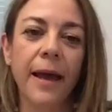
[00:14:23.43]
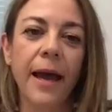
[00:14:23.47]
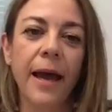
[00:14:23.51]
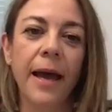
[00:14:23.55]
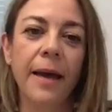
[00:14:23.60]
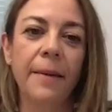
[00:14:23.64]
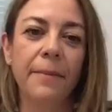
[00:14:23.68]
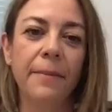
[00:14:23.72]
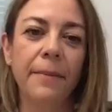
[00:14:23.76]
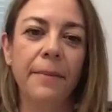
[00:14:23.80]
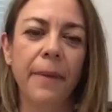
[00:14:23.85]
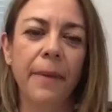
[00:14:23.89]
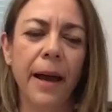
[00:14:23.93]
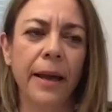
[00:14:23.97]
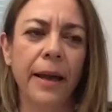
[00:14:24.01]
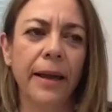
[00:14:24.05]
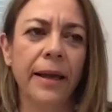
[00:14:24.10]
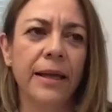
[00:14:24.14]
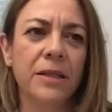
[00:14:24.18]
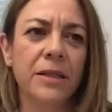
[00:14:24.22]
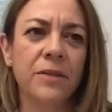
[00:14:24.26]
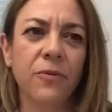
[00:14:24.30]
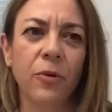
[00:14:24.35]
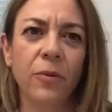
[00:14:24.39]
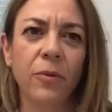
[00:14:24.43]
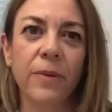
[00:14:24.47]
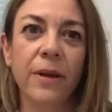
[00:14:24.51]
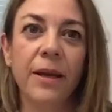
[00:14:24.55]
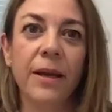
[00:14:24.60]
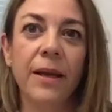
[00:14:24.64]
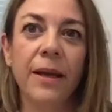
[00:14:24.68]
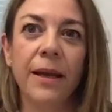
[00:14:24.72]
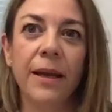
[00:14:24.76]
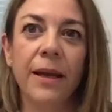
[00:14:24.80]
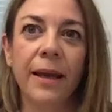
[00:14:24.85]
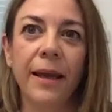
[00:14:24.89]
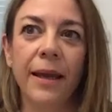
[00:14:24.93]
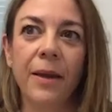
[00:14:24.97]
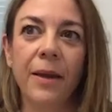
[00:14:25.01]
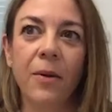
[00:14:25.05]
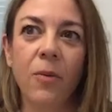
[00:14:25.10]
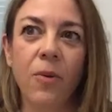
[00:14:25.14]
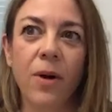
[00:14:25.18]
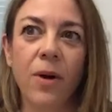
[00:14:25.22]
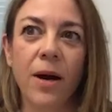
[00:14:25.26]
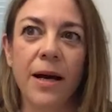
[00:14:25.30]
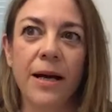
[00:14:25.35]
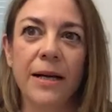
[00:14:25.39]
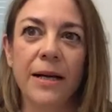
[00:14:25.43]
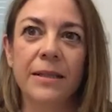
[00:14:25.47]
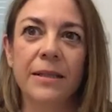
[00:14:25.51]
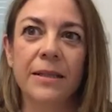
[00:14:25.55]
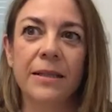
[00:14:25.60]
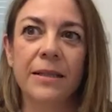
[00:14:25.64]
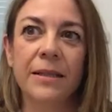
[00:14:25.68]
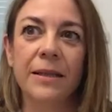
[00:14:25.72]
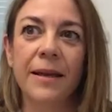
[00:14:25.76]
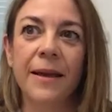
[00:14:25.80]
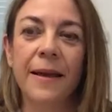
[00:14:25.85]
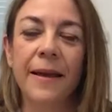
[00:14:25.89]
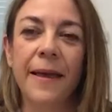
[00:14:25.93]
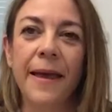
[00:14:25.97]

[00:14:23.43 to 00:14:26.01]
I guess for me, it was